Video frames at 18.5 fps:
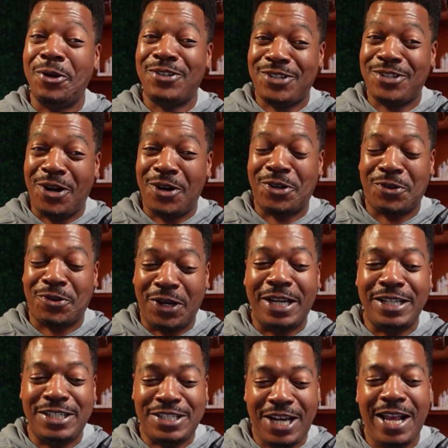starting a
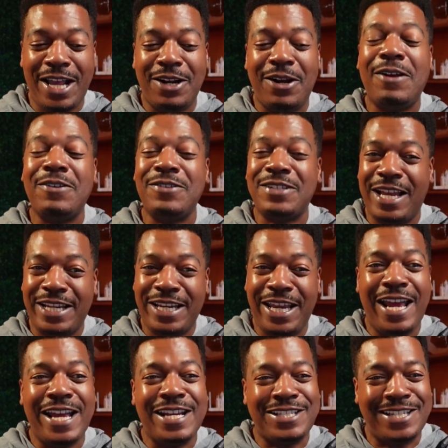cooking channel." I was like,
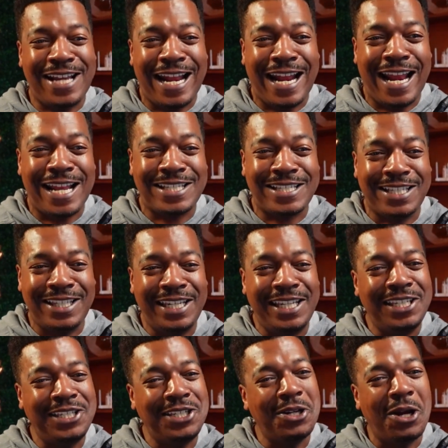"Yeah, shout out to
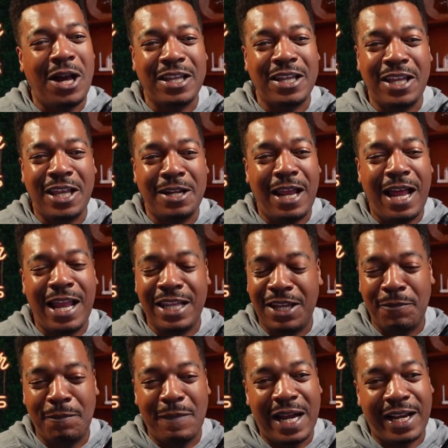Lee. You know, I love I
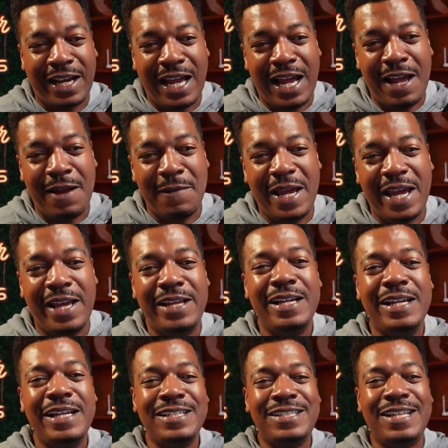love my guy, man.
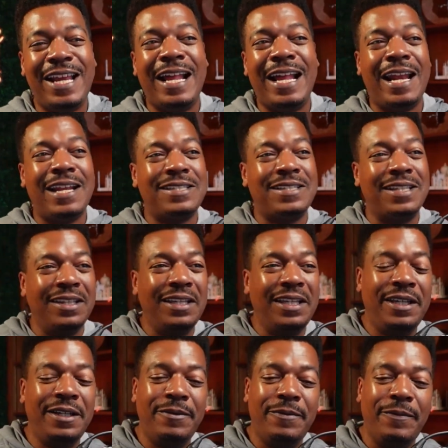Shout out to
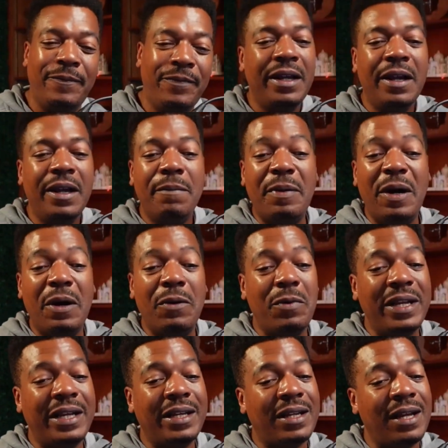Lee." But
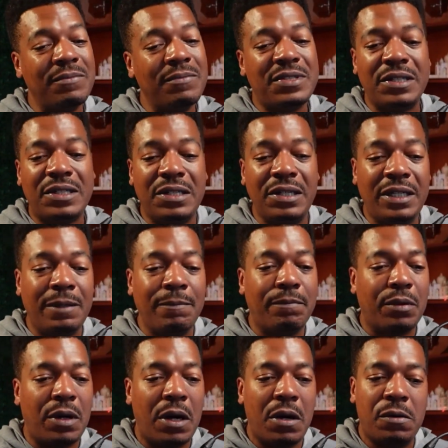when it comes to
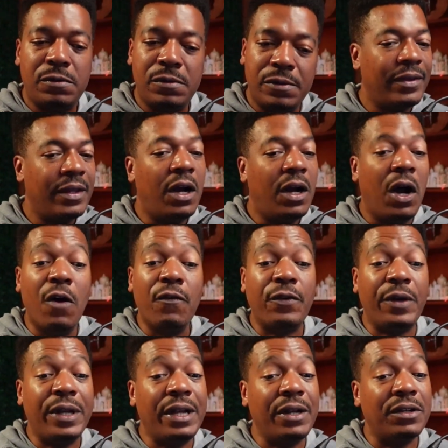cooking, bro,
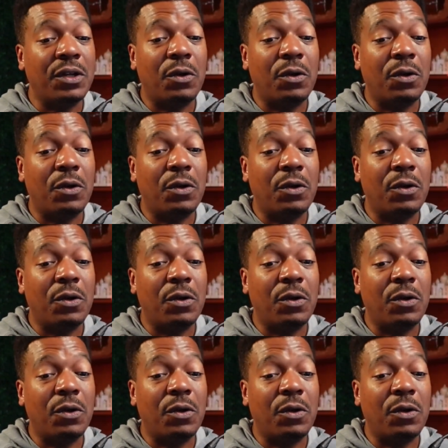over here in the